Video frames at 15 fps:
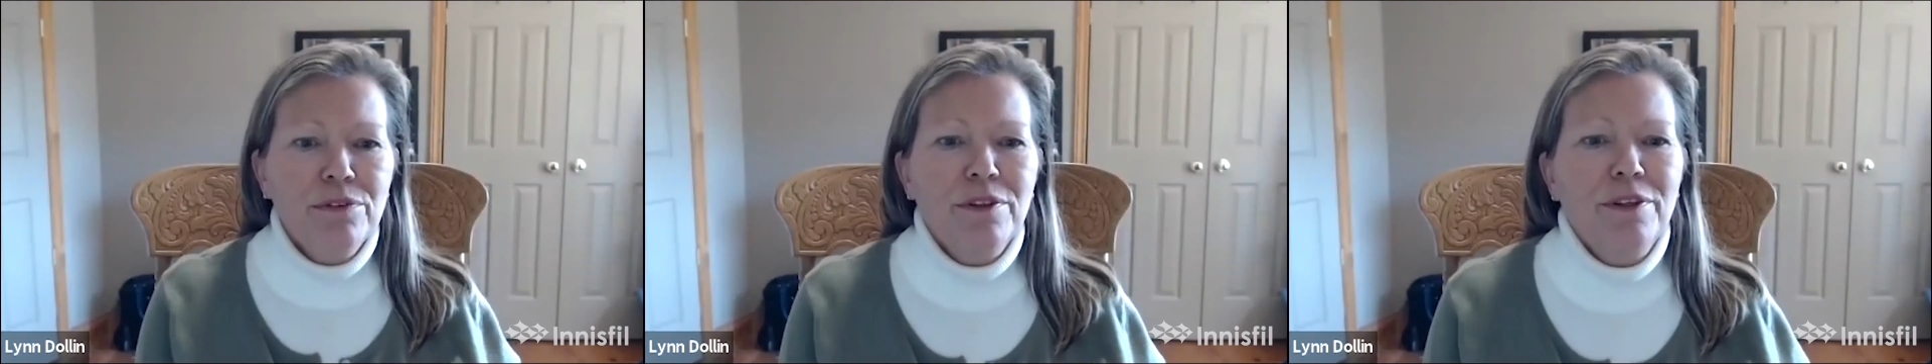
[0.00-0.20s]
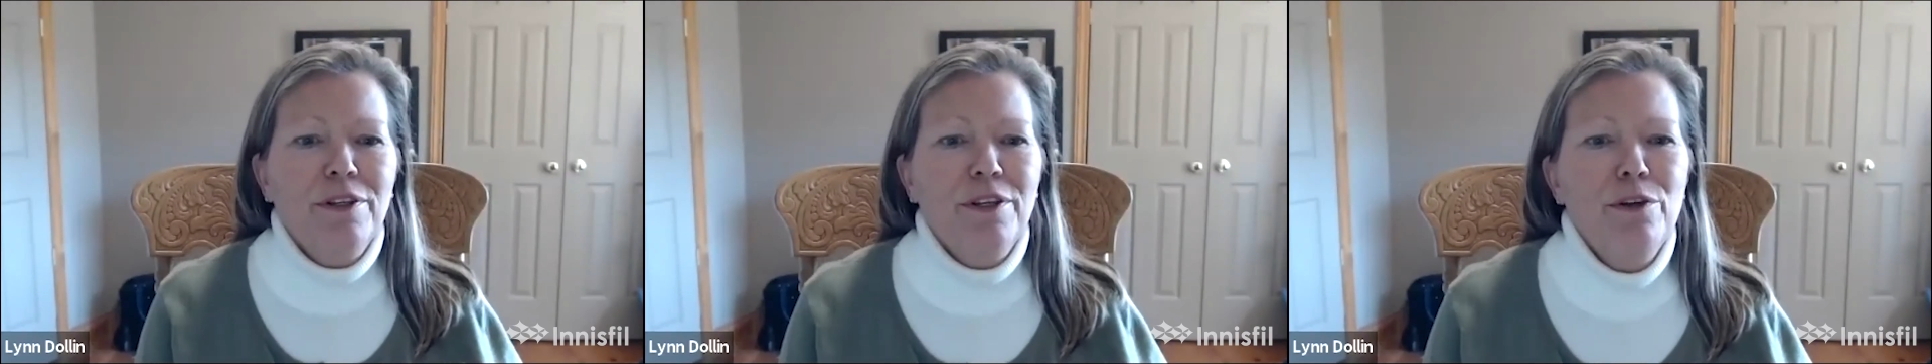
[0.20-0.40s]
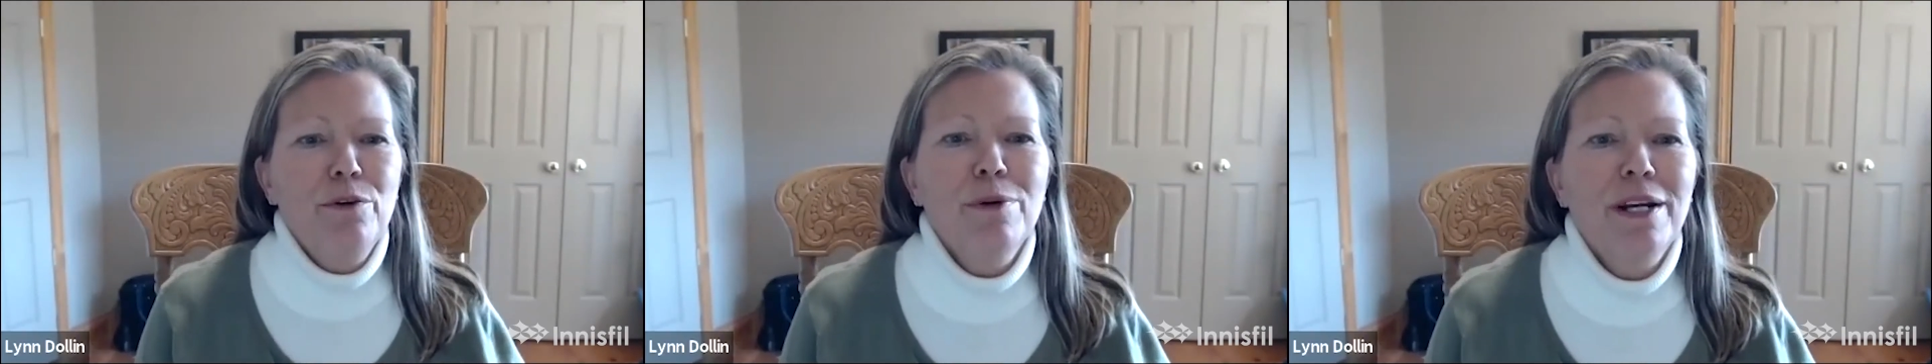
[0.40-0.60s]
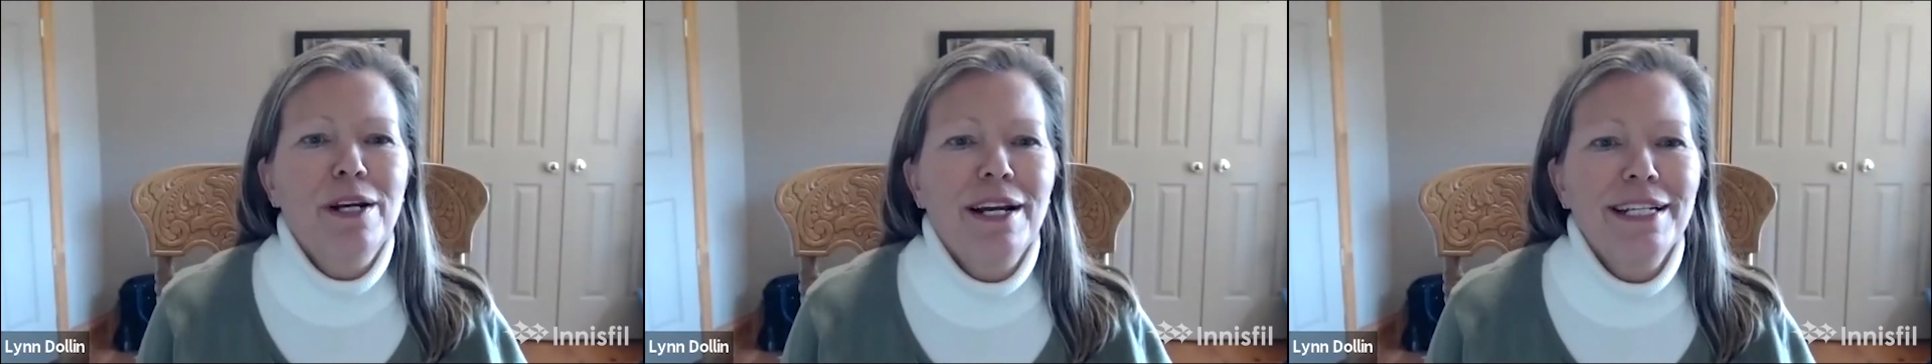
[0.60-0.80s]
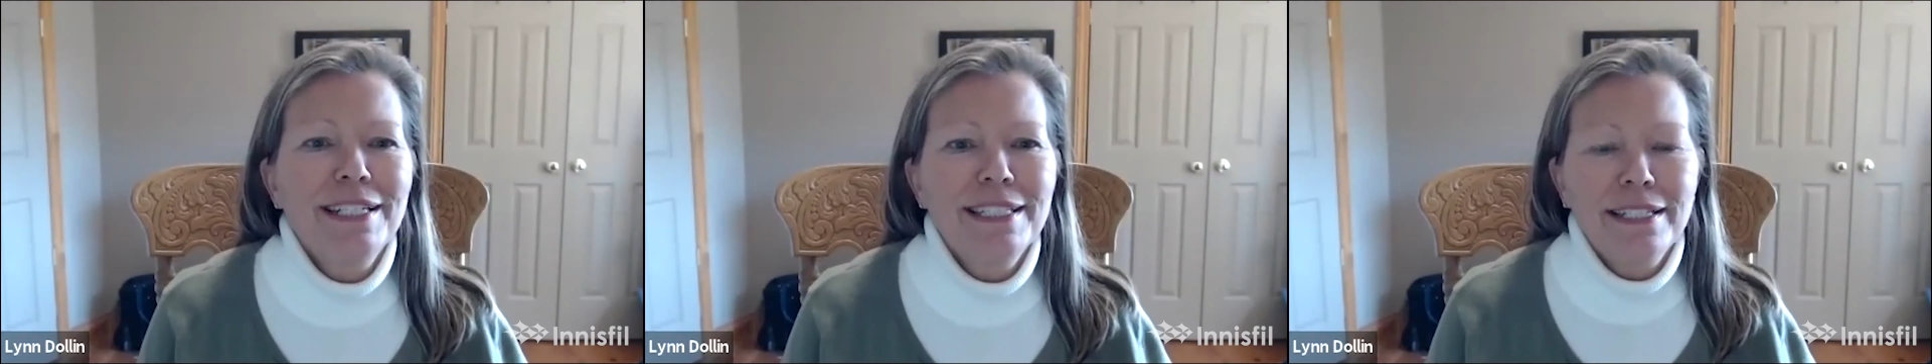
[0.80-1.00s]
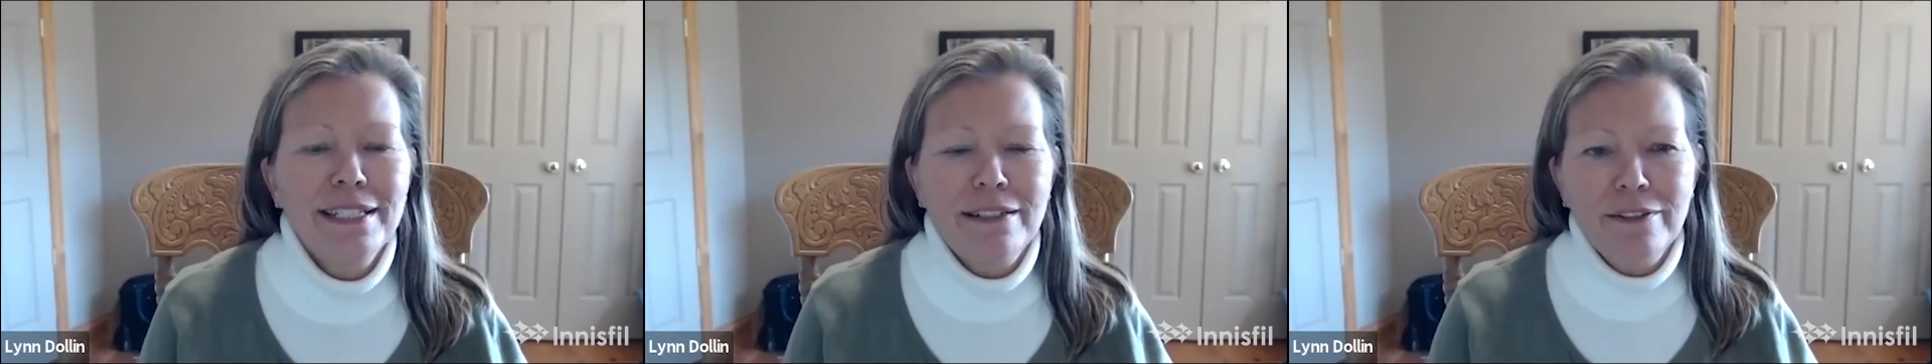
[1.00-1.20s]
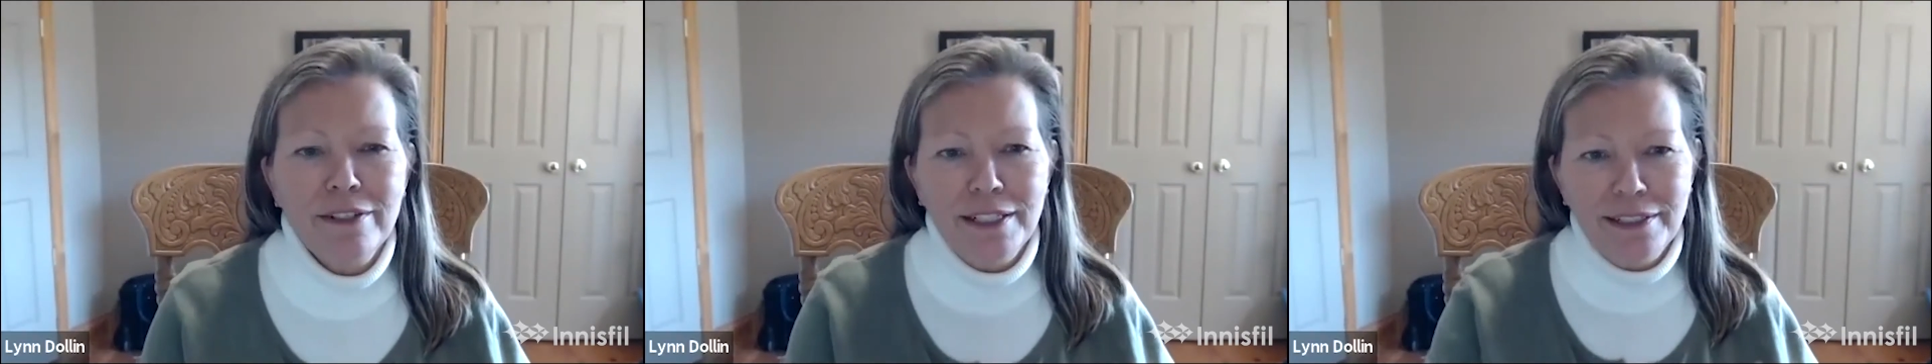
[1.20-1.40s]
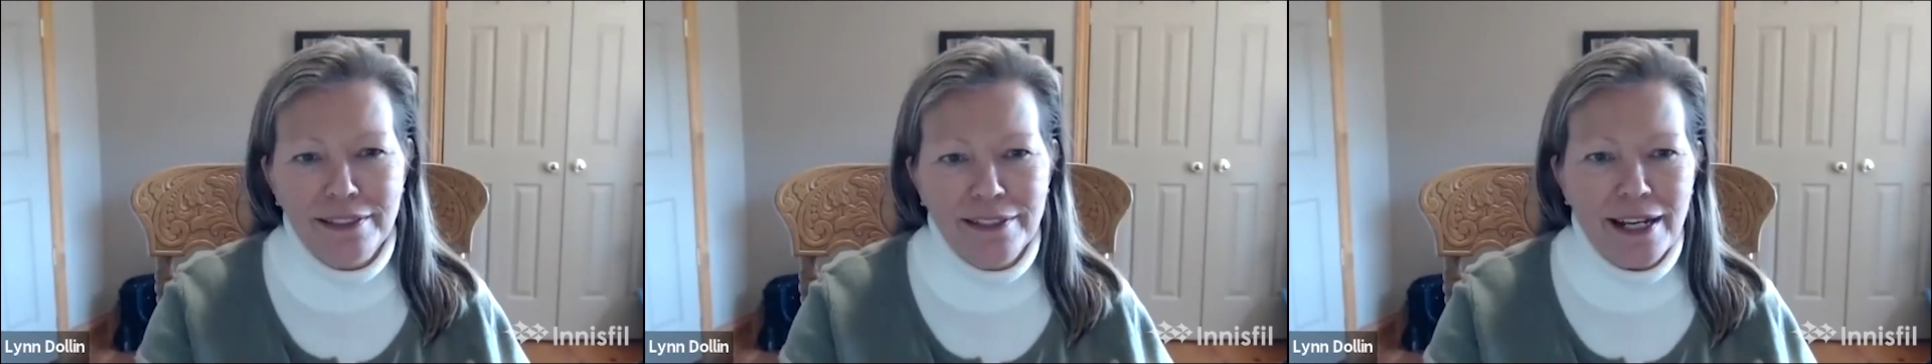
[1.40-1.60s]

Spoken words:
you and I sit on